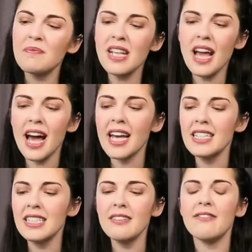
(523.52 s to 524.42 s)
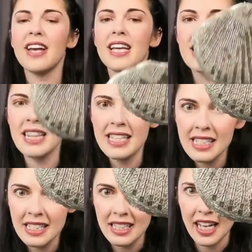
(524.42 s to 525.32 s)
I did find
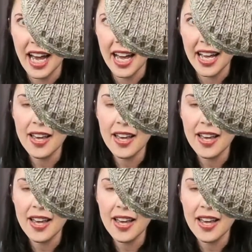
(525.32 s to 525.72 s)
this little guy,